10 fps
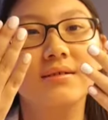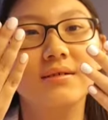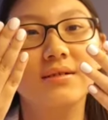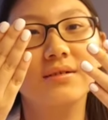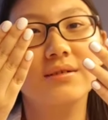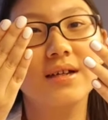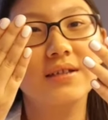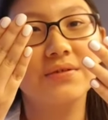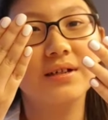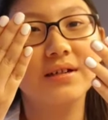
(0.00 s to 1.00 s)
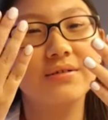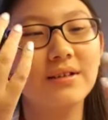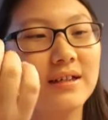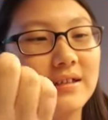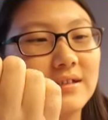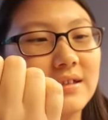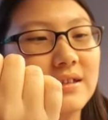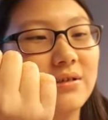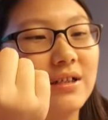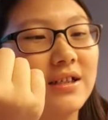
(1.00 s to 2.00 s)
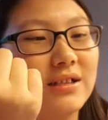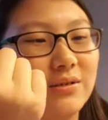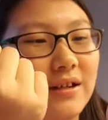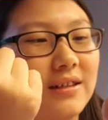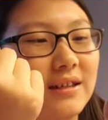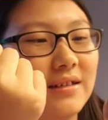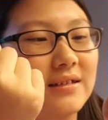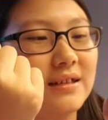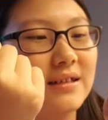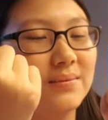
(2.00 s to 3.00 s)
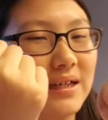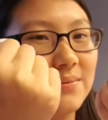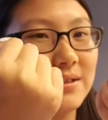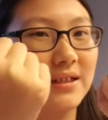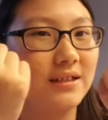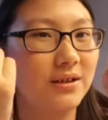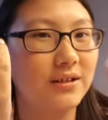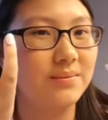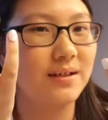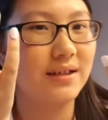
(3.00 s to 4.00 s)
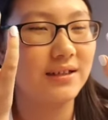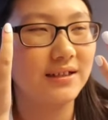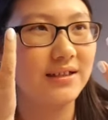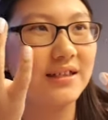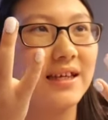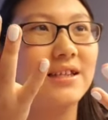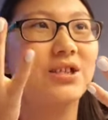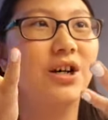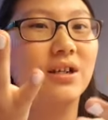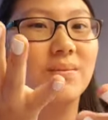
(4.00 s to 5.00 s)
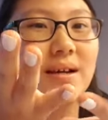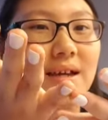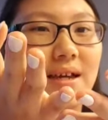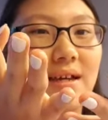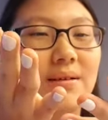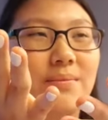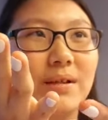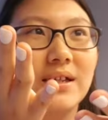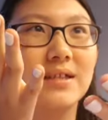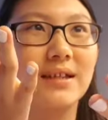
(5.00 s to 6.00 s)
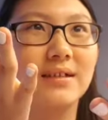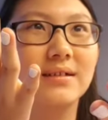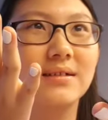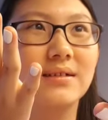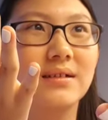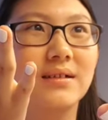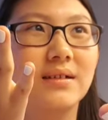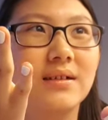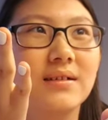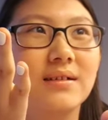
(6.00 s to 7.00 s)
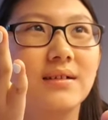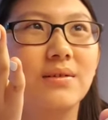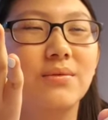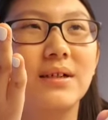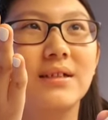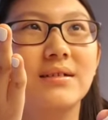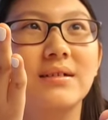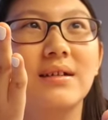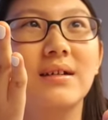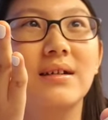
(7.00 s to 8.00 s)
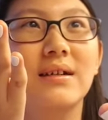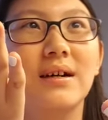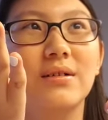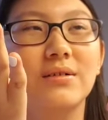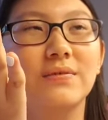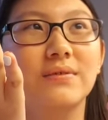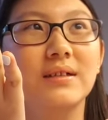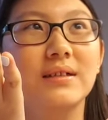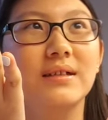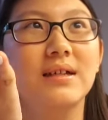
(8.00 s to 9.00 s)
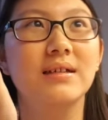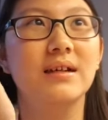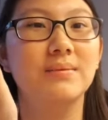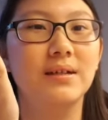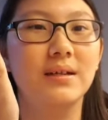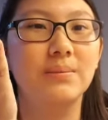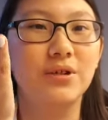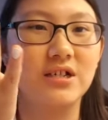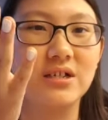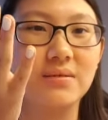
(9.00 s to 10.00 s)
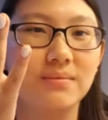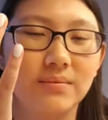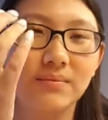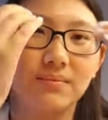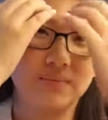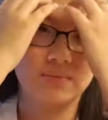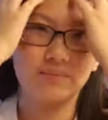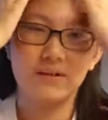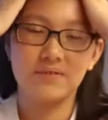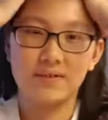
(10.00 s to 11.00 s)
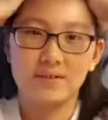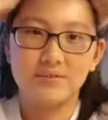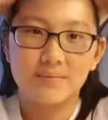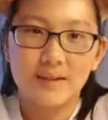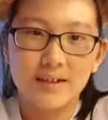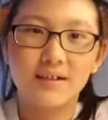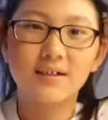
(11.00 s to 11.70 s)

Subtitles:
so as for now, like, the only annoying thing is that sometimes it gets caught in my hair, but that's like one out of the 10 times that I brush my fingers through my hair.